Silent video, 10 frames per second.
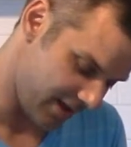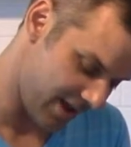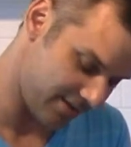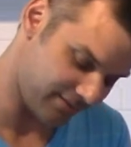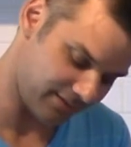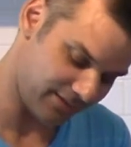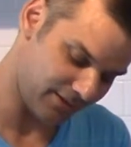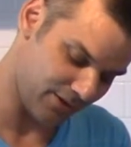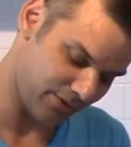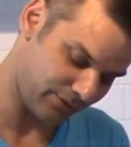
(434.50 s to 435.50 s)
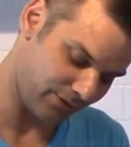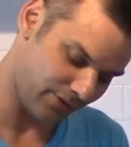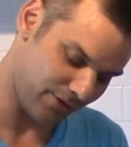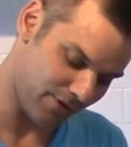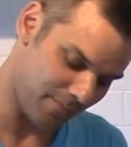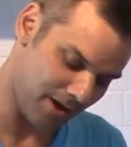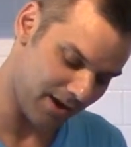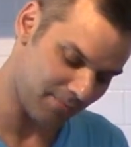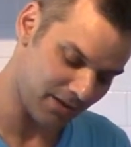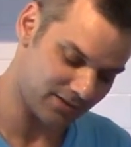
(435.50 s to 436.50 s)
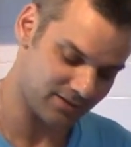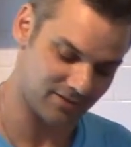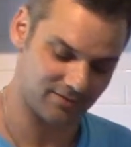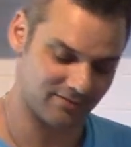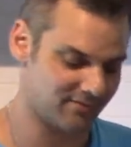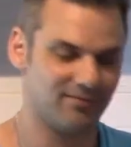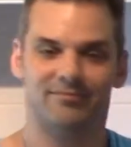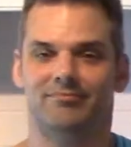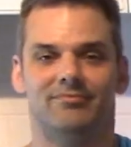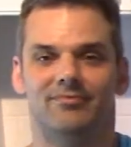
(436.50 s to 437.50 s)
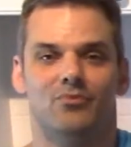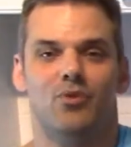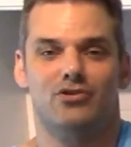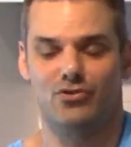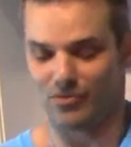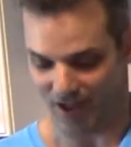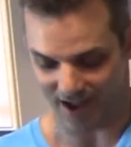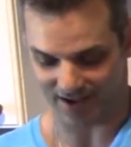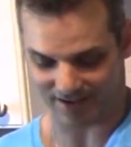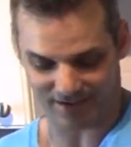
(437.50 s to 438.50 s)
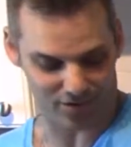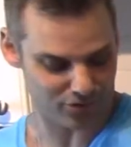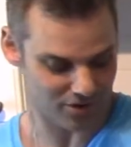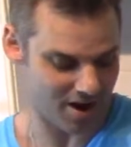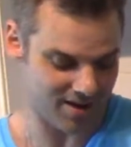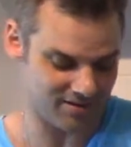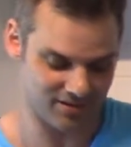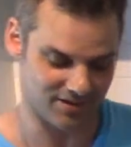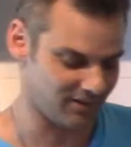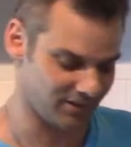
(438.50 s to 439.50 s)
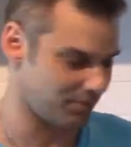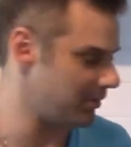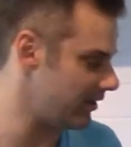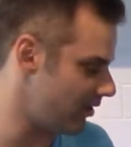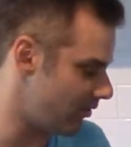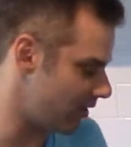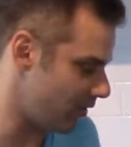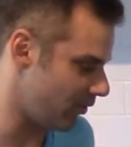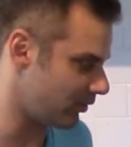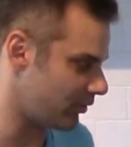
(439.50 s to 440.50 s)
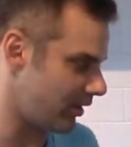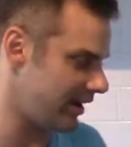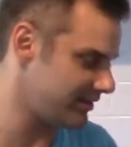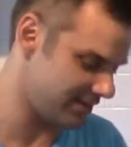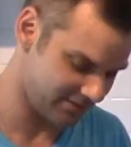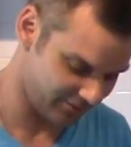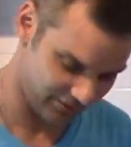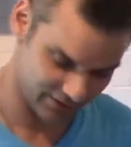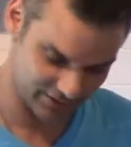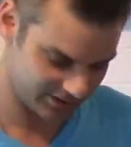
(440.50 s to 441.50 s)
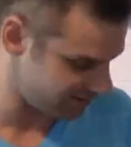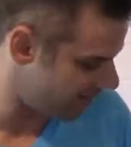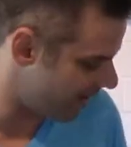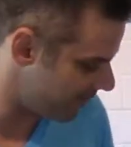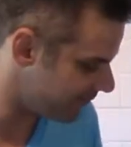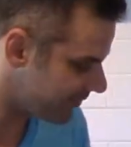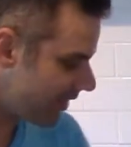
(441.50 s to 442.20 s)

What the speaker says: and, you know, your amount of mustard, what you like, you know, try it just a little bit. Don't go crazy at first. We're